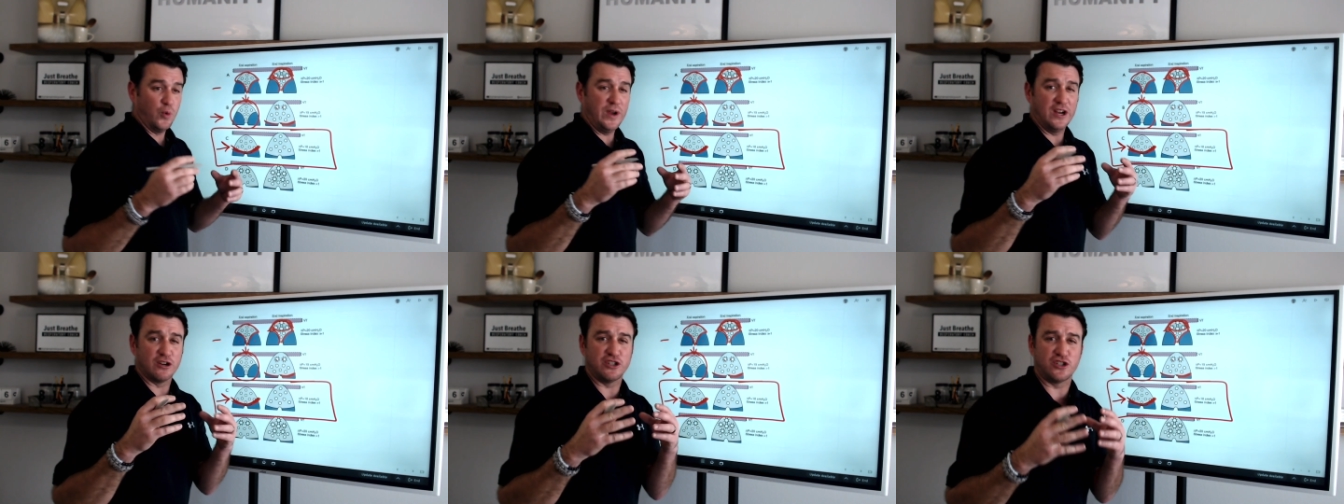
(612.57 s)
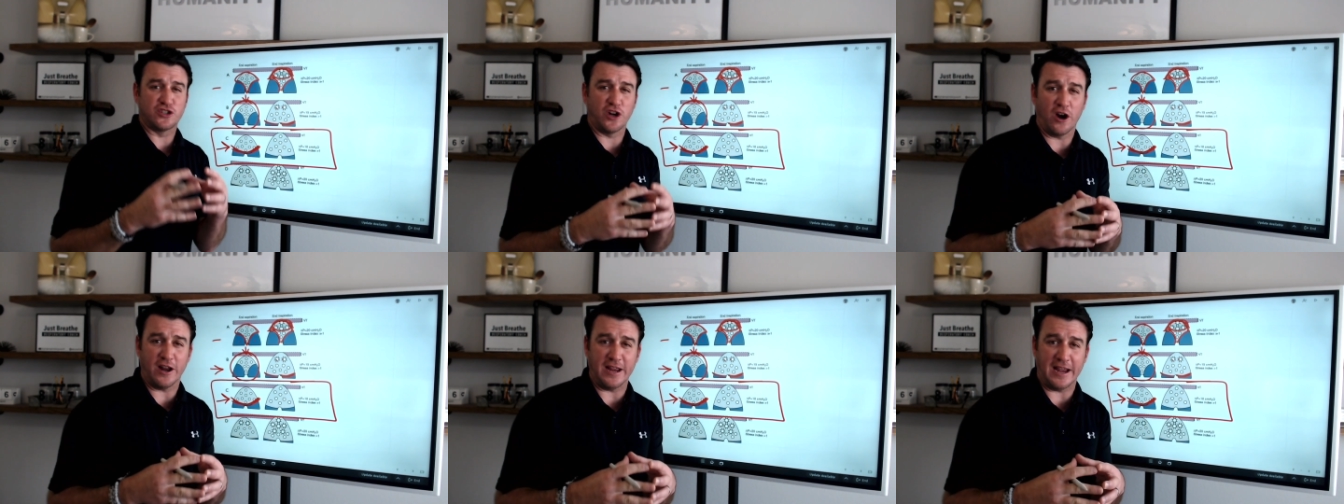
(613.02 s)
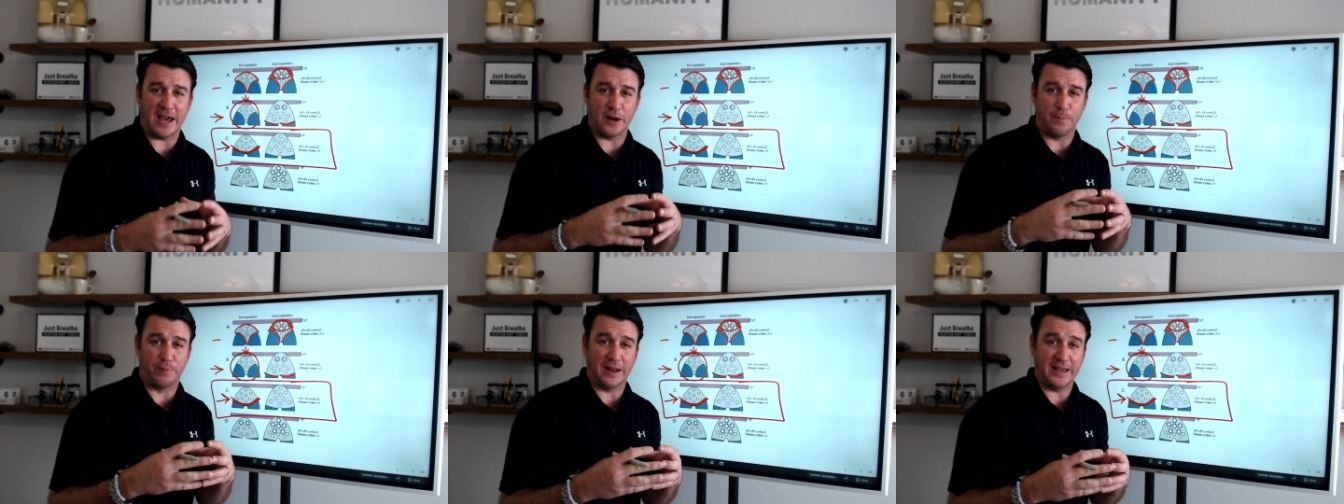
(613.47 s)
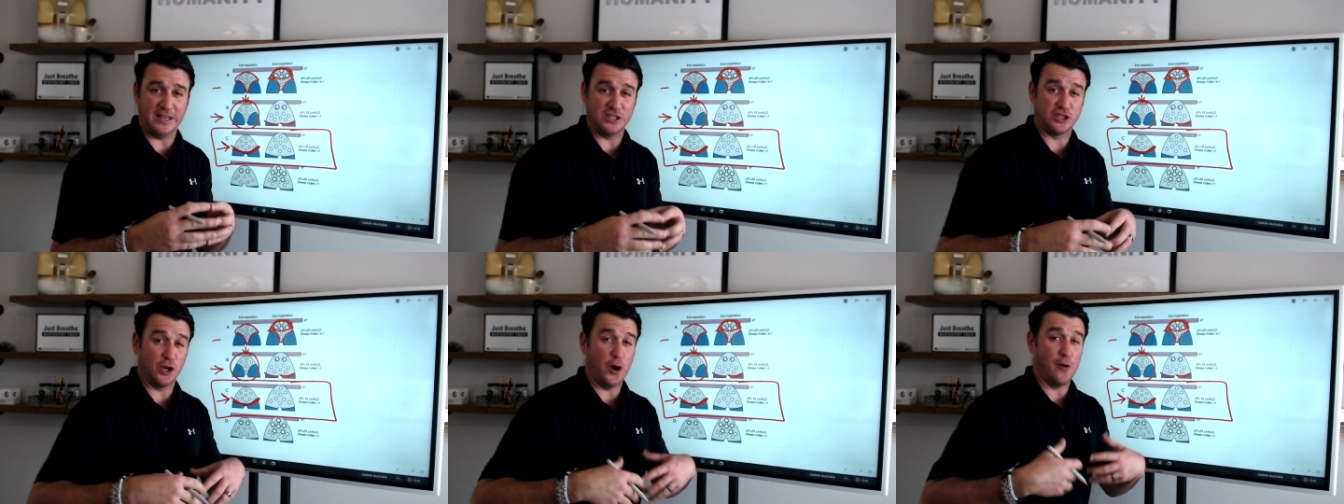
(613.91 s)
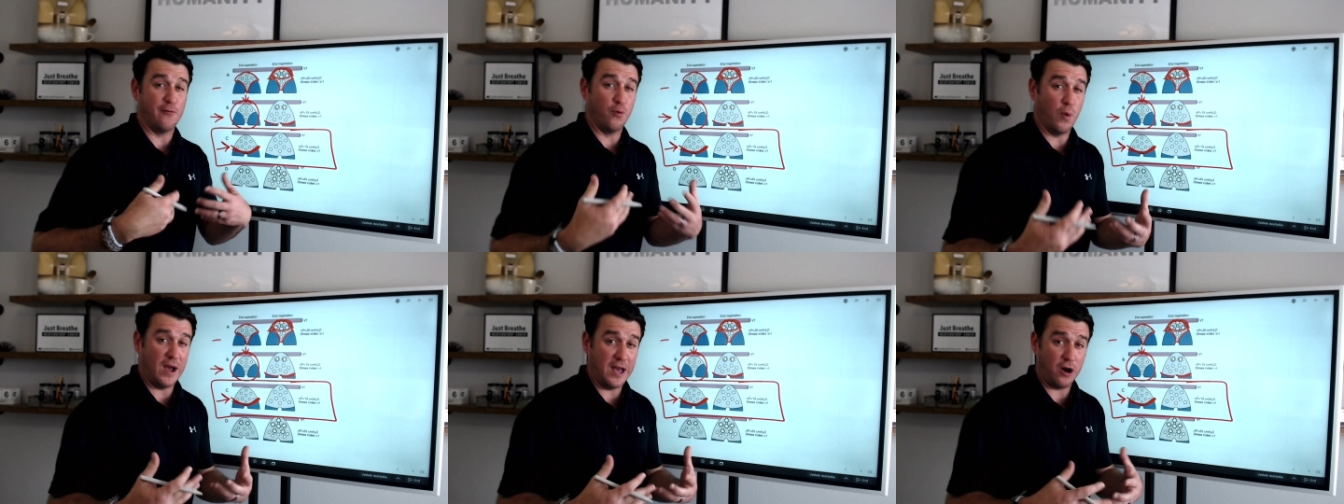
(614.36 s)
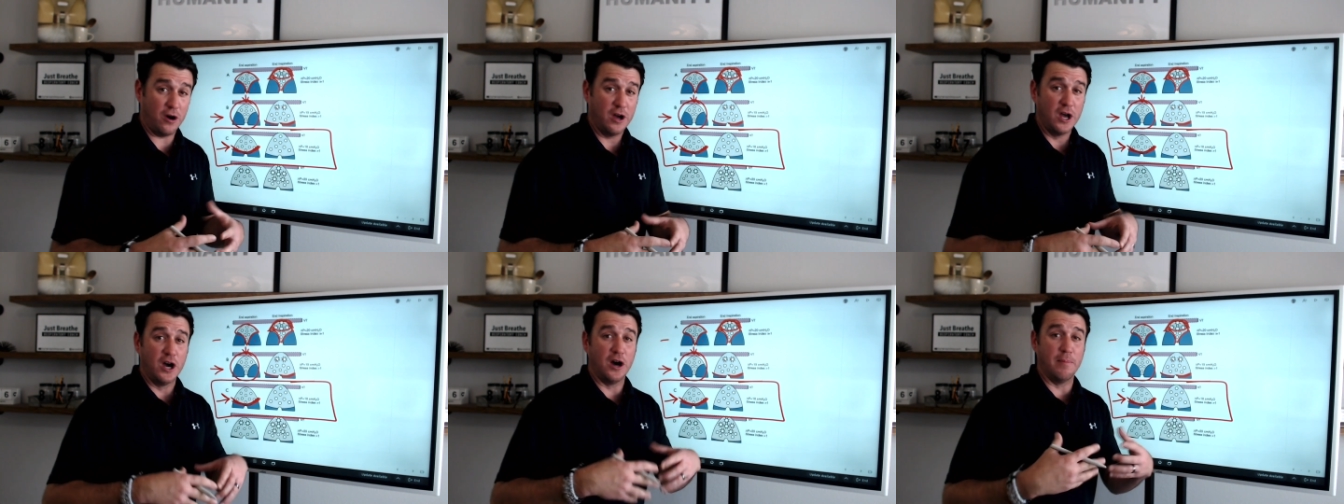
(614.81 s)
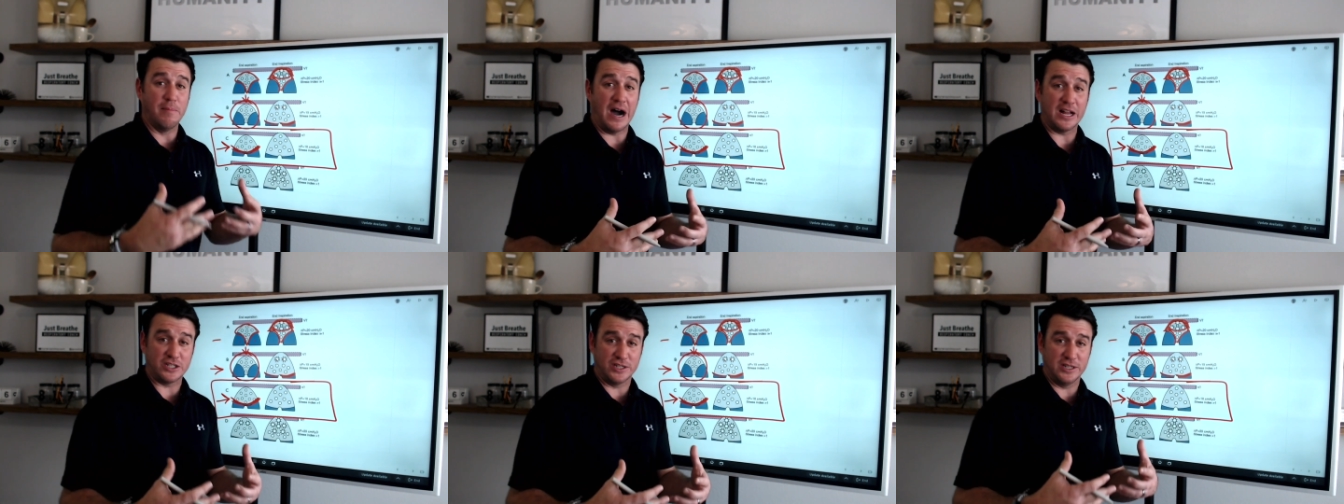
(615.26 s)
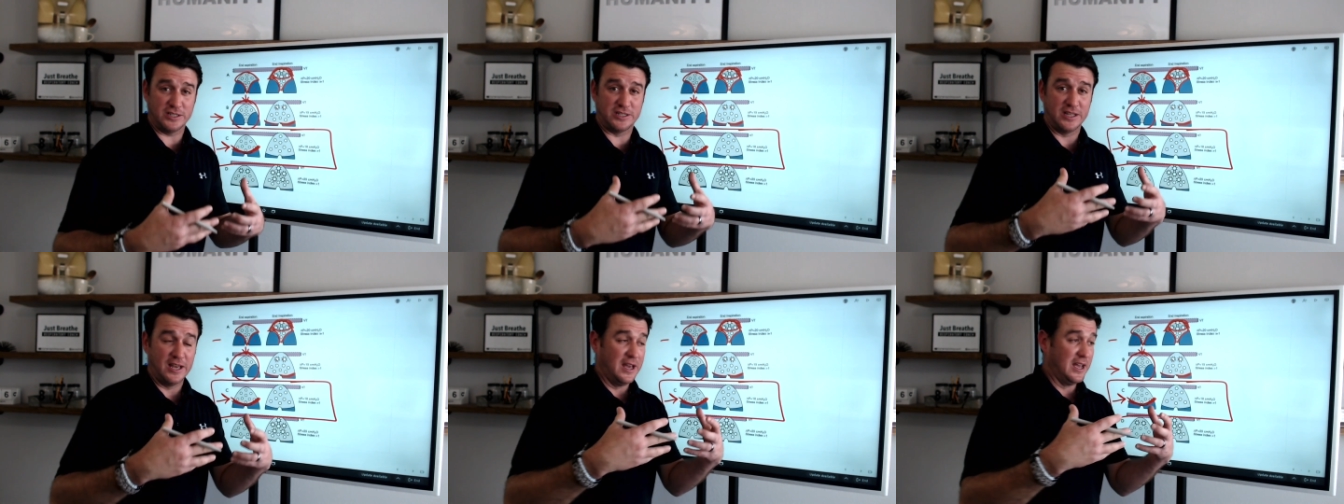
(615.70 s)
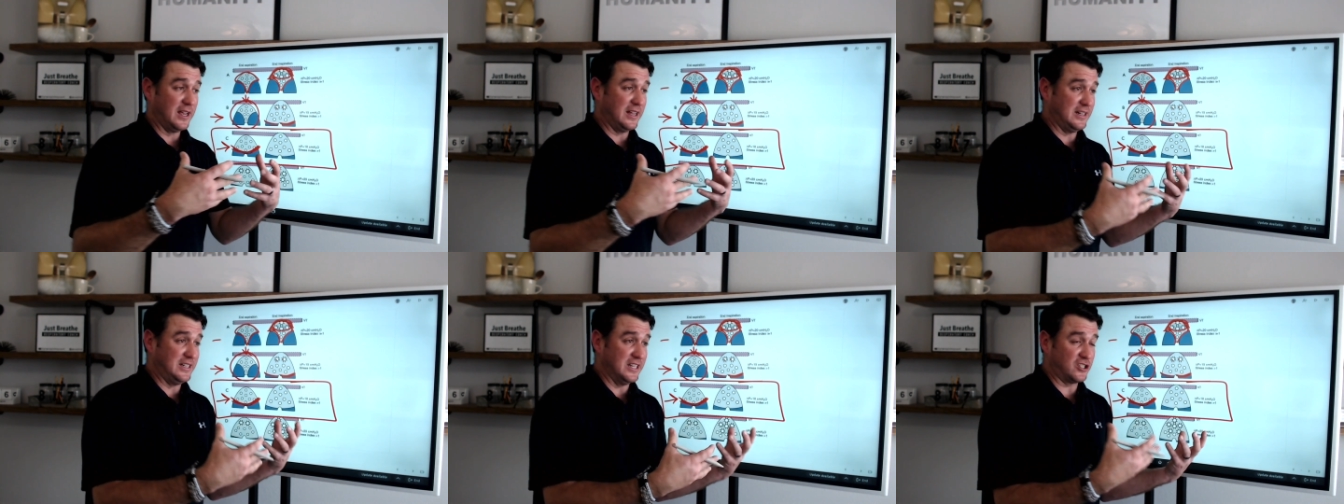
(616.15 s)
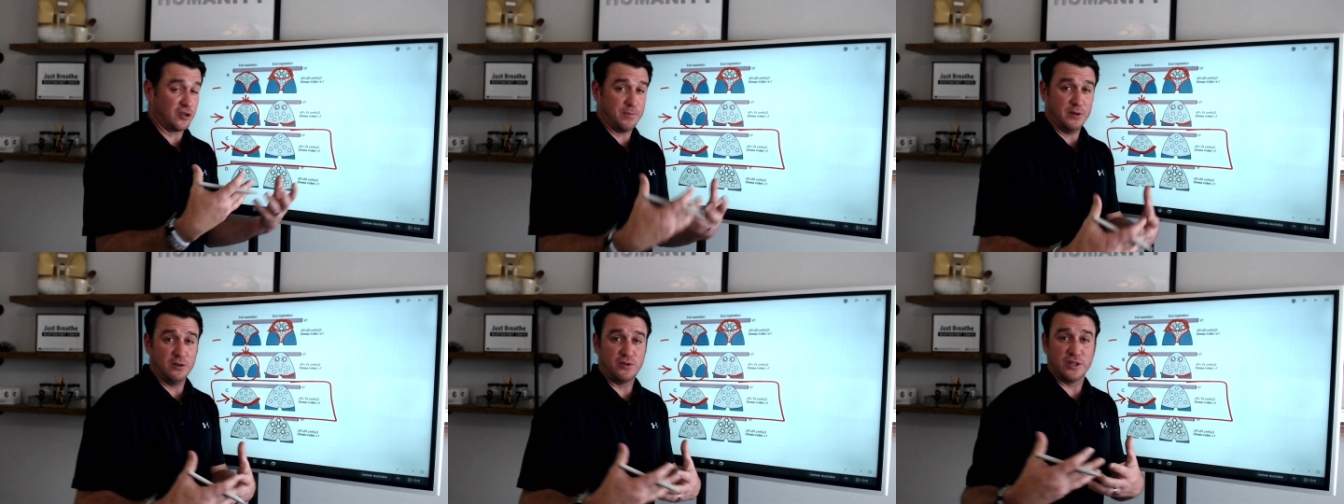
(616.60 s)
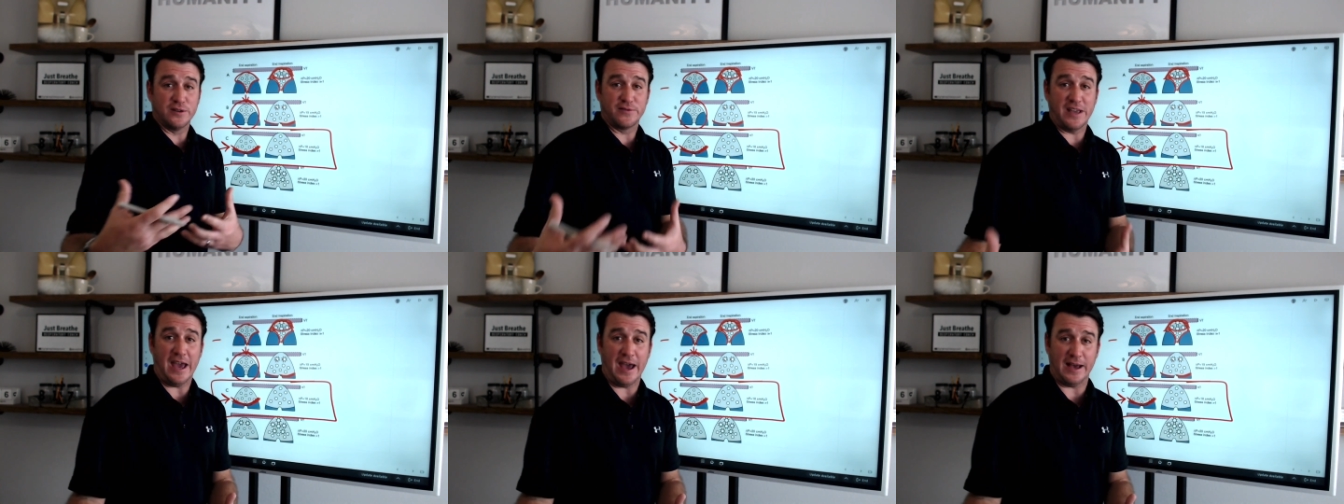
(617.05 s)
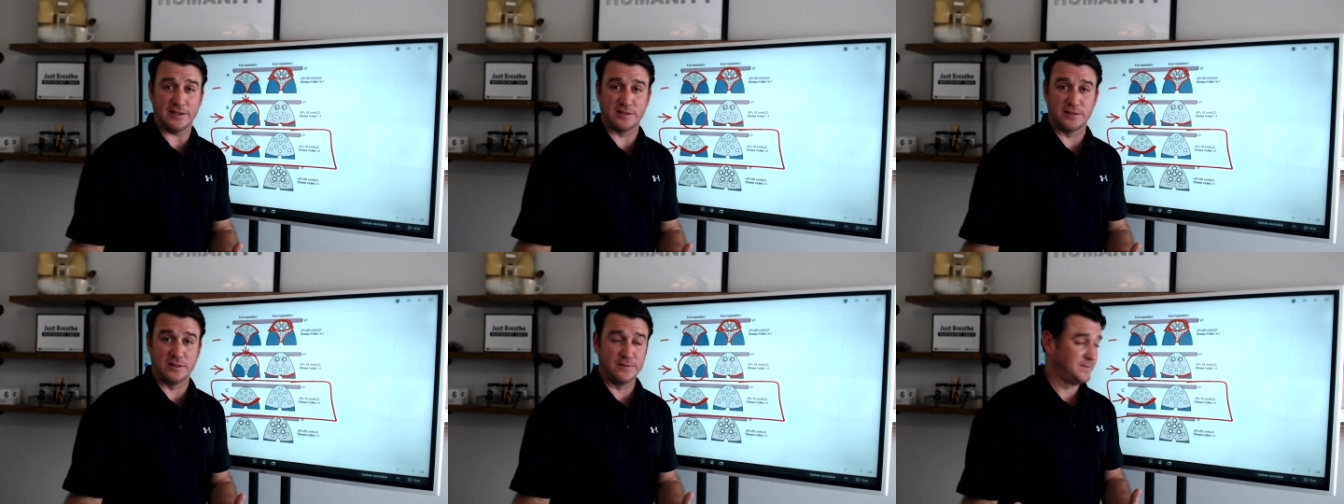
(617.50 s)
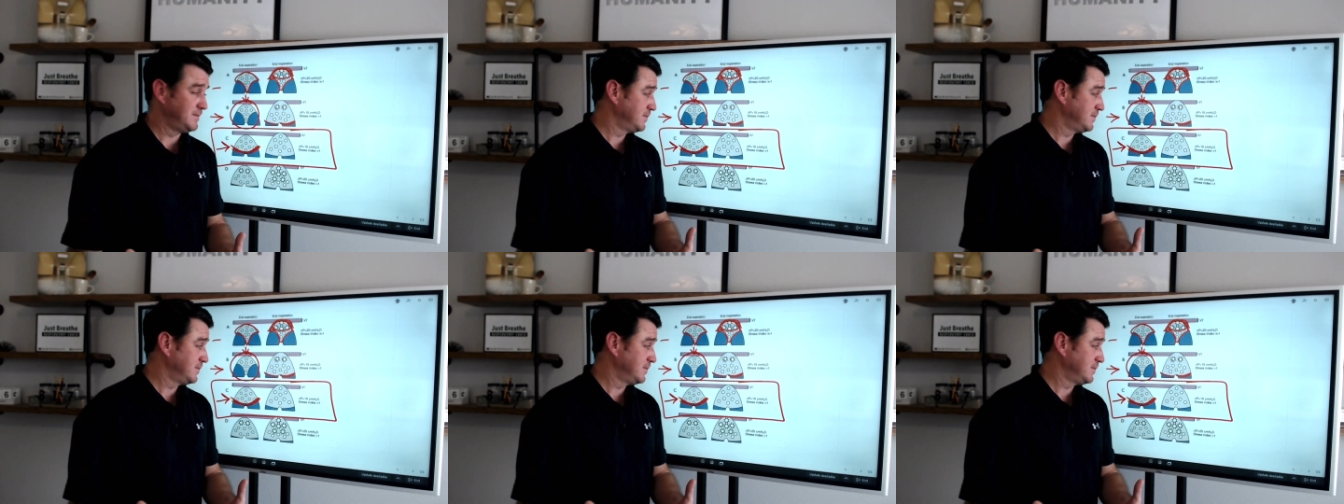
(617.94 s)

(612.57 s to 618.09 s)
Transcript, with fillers: We are starting at a place of well homogeneous distribution of gas.